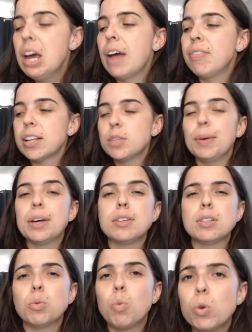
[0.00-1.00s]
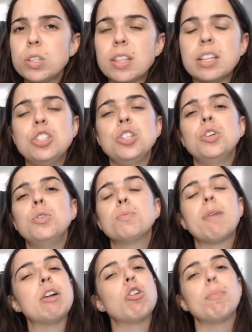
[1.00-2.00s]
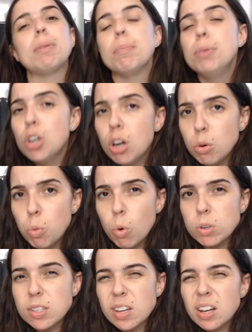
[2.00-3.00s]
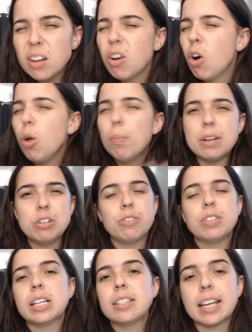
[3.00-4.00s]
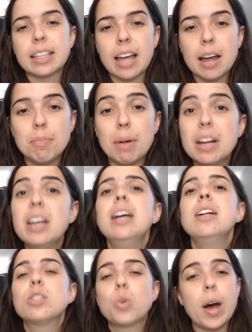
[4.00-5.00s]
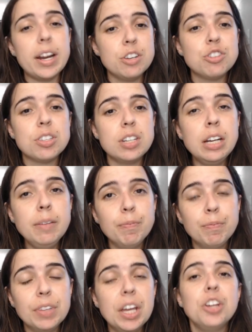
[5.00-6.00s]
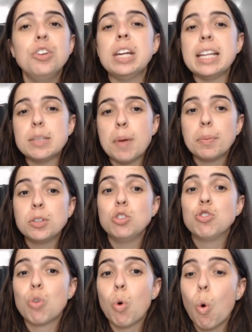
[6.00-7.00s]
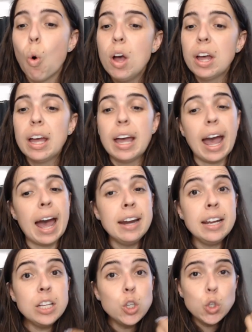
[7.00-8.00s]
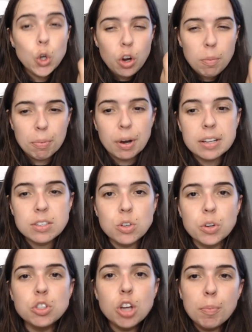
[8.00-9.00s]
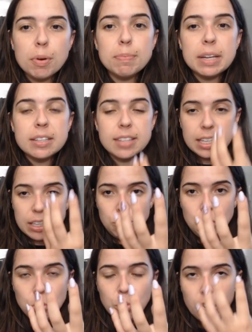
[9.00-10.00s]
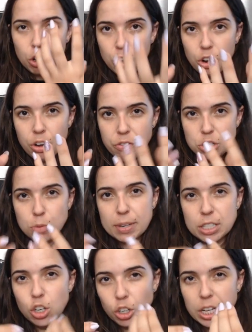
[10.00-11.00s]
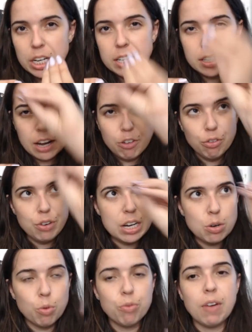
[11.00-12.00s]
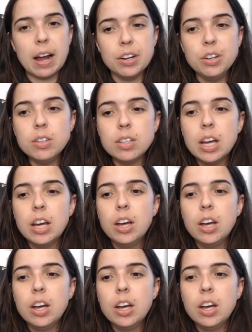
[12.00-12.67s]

And that's because the water that you use might not be pure water, a whole bunch of things like that. But it's quite interesting. You need to be able to draw and interpret. So interpret means they give you a curve and you must look at it and read off values.